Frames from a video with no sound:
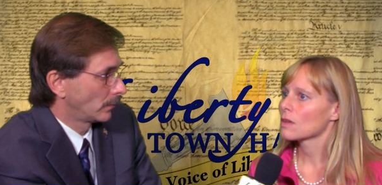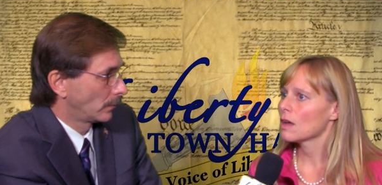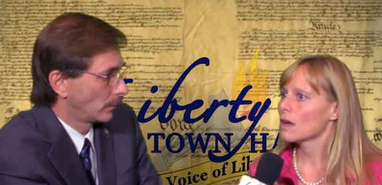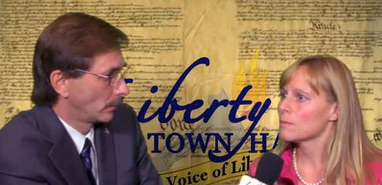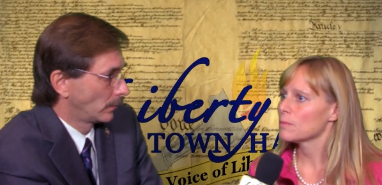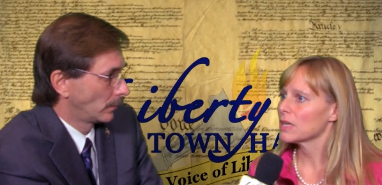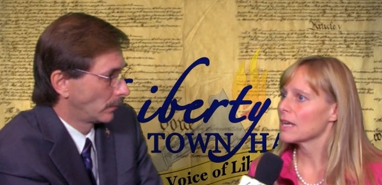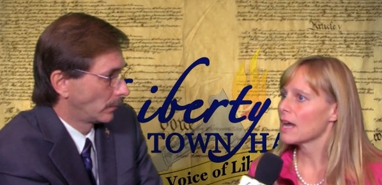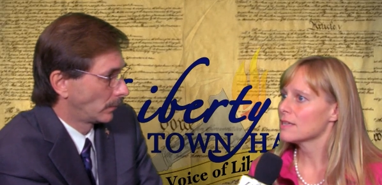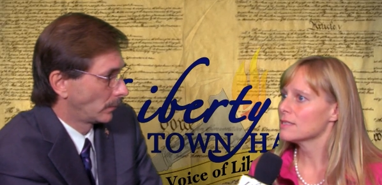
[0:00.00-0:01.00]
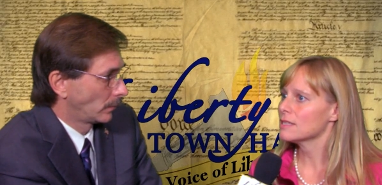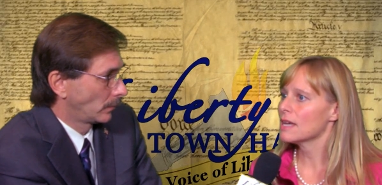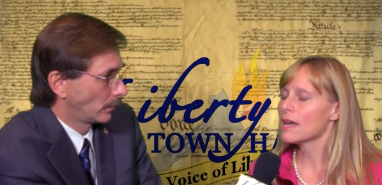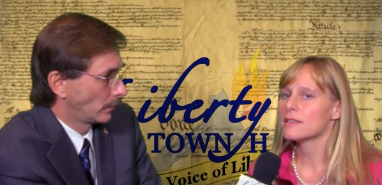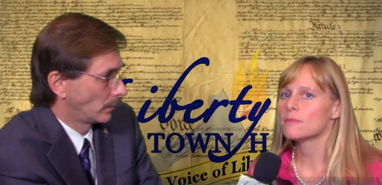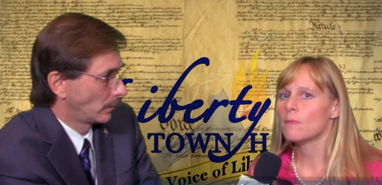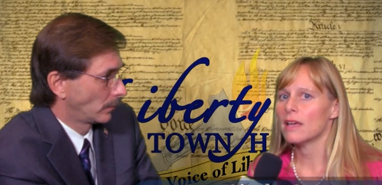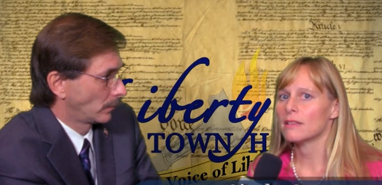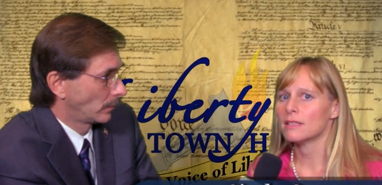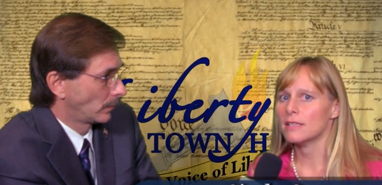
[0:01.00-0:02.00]
Speaker 1: Um, Benghazi has
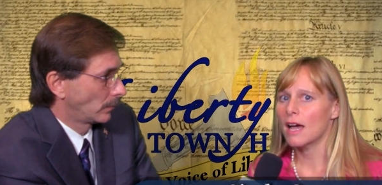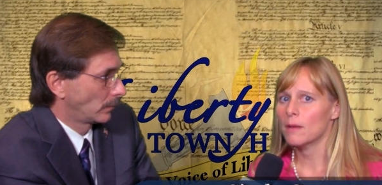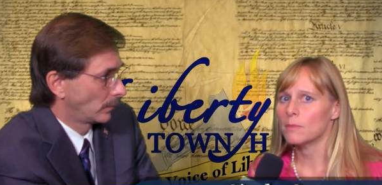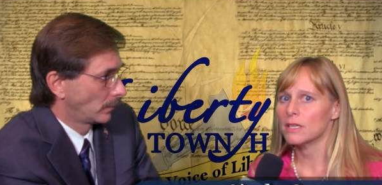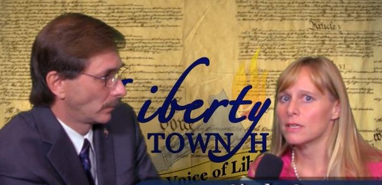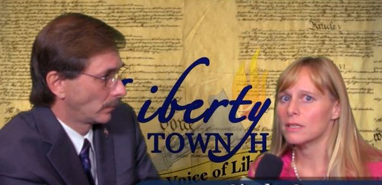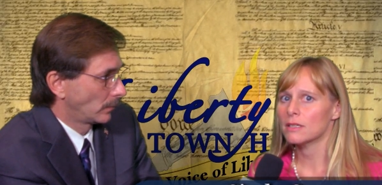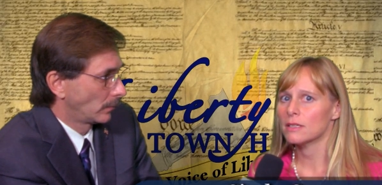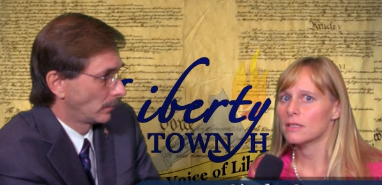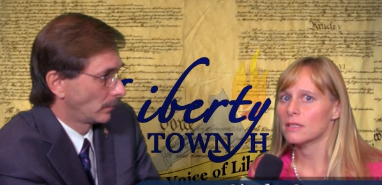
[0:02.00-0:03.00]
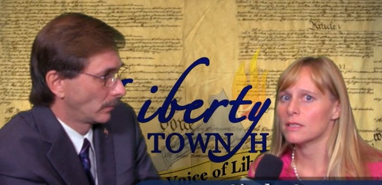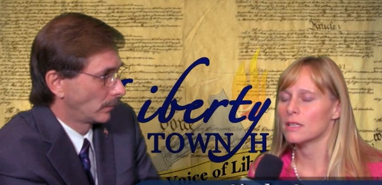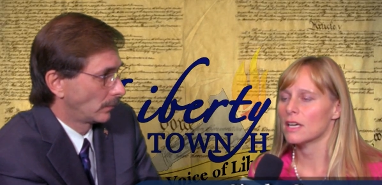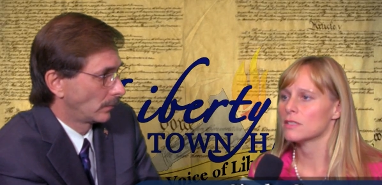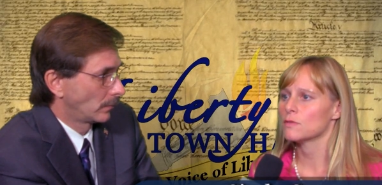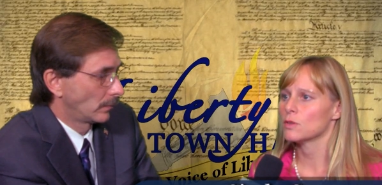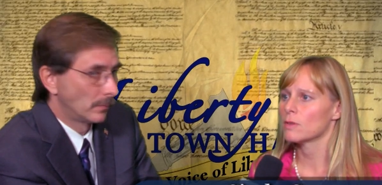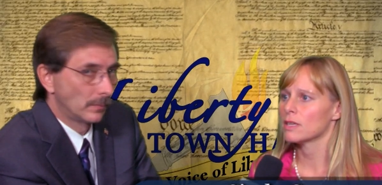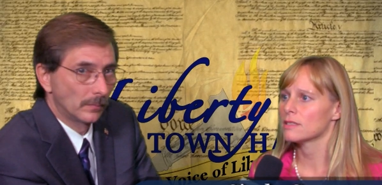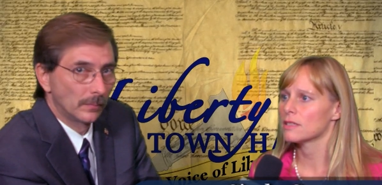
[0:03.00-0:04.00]
been the topic in the last few
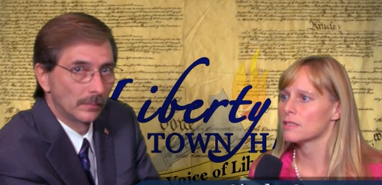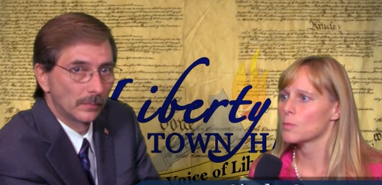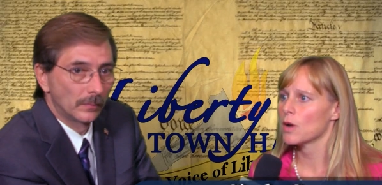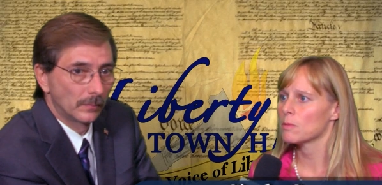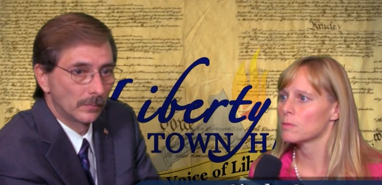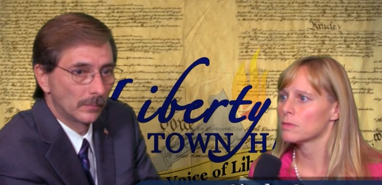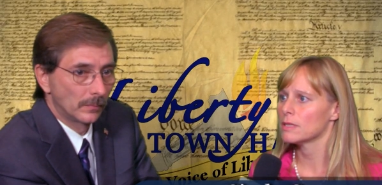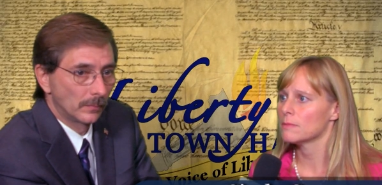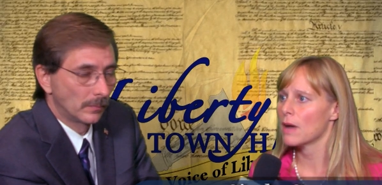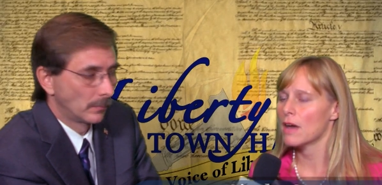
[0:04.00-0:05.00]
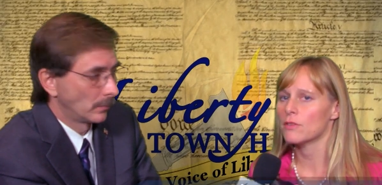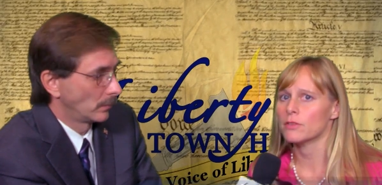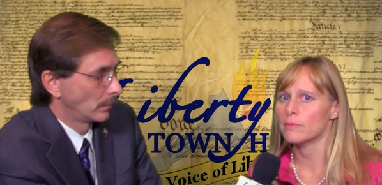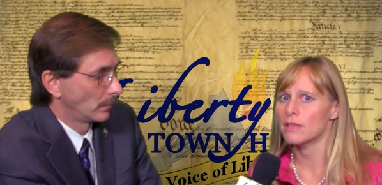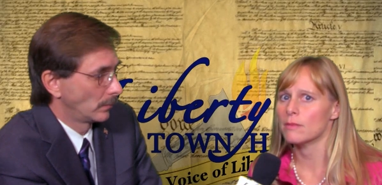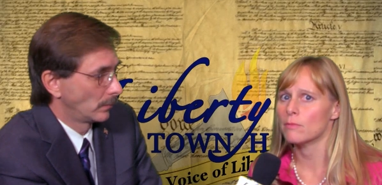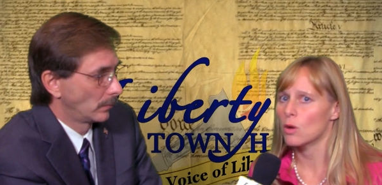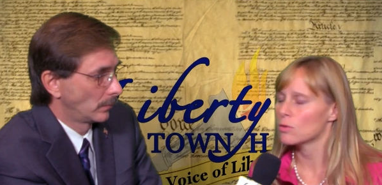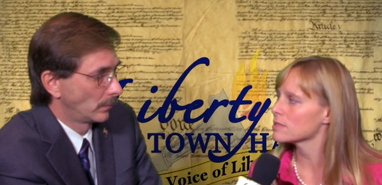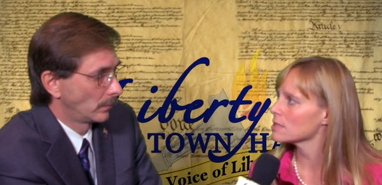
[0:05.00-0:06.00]
months that has probably bothered me the
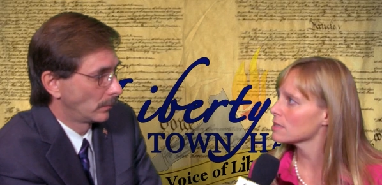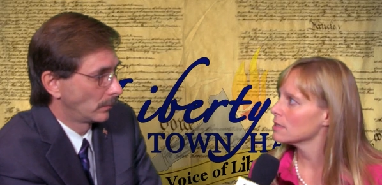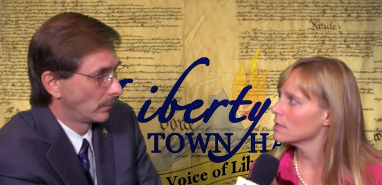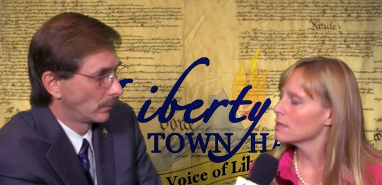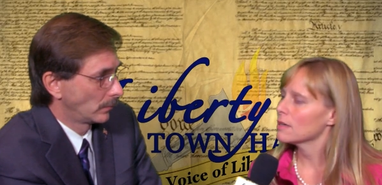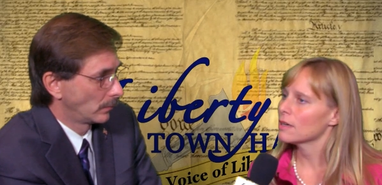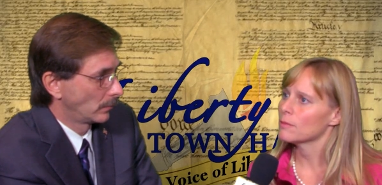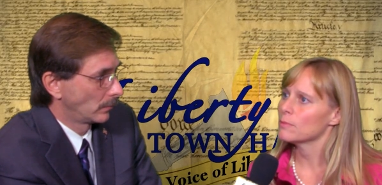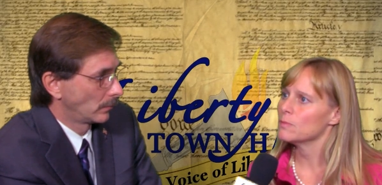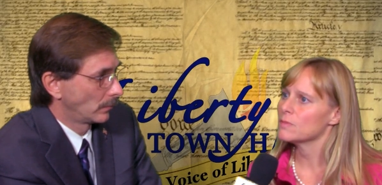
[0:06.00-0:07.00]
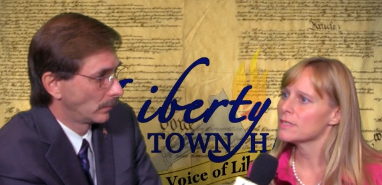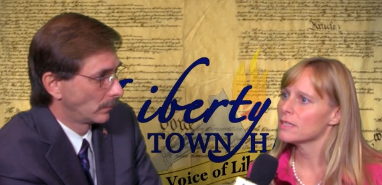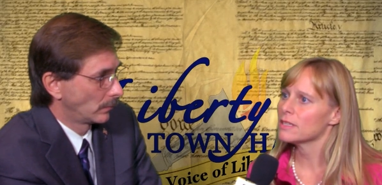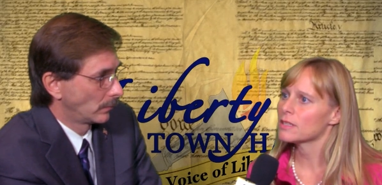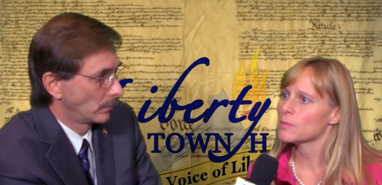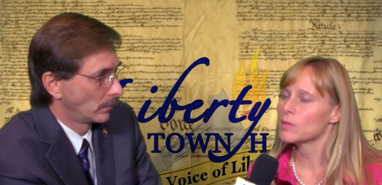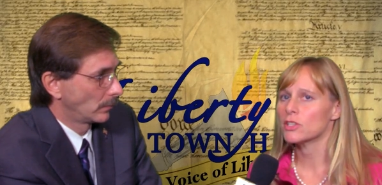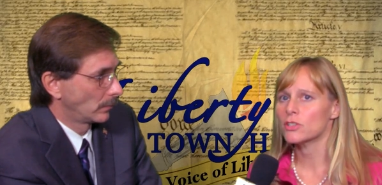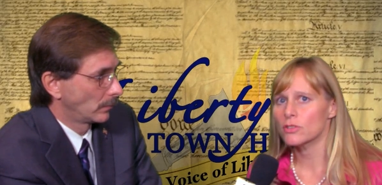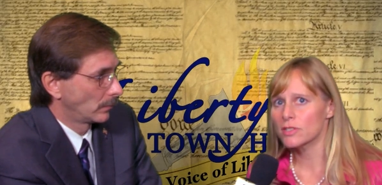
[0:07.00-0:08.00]
most. Um, seeing the
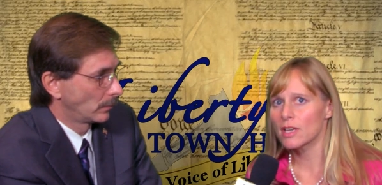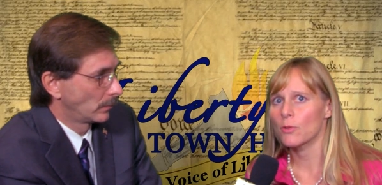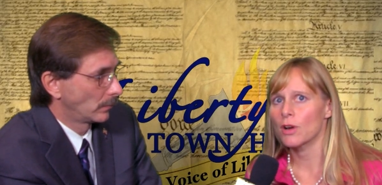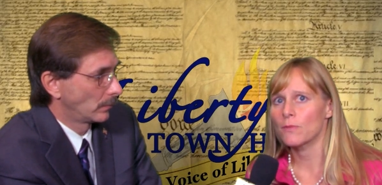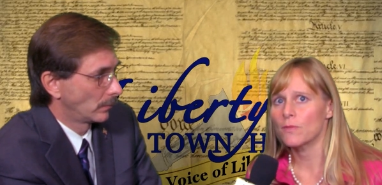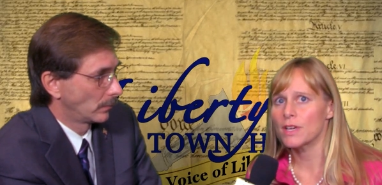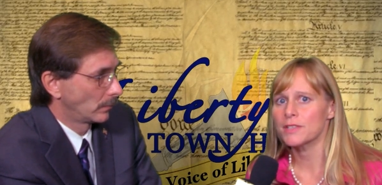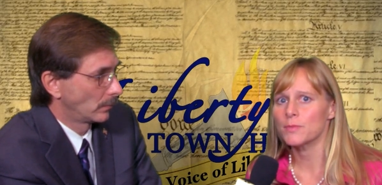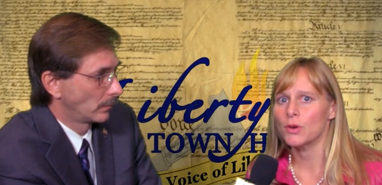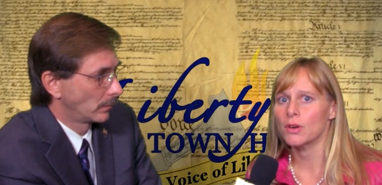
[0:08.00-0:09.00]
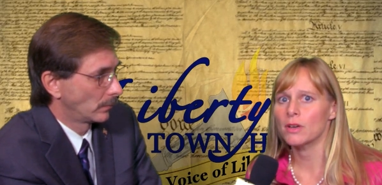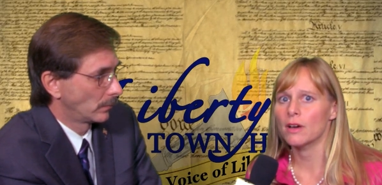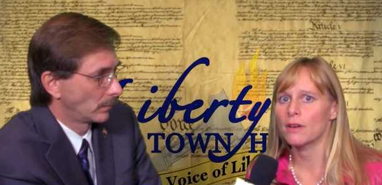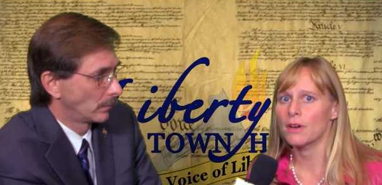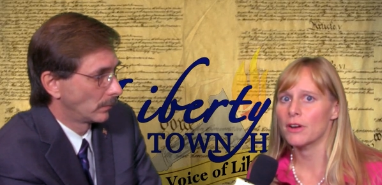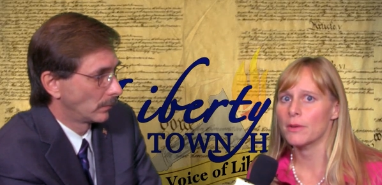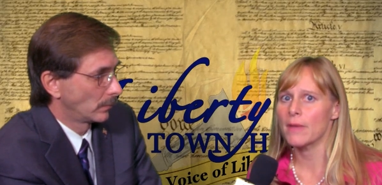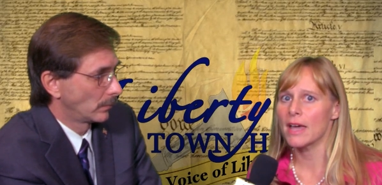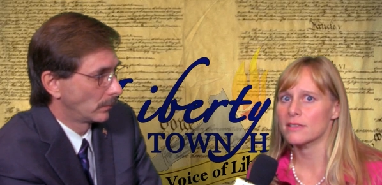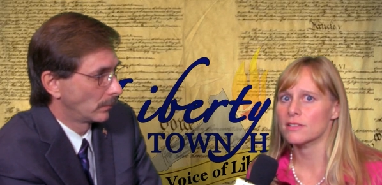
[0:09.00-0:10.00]
pictures that were on Facebook of our
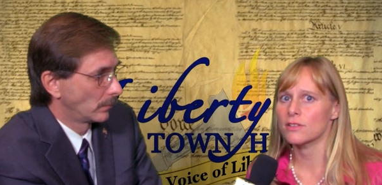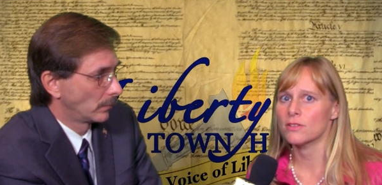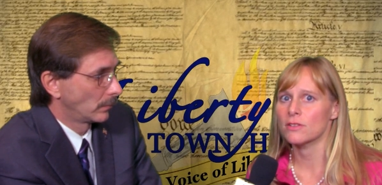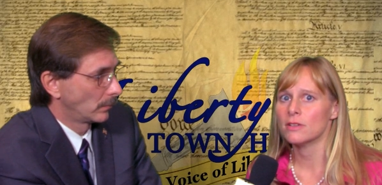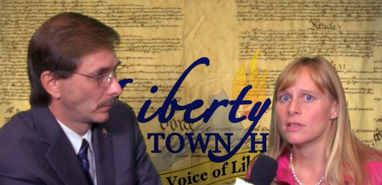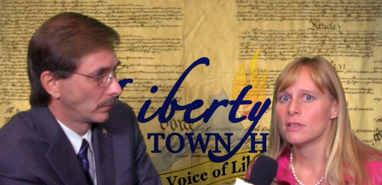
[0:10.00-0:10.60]
ambassador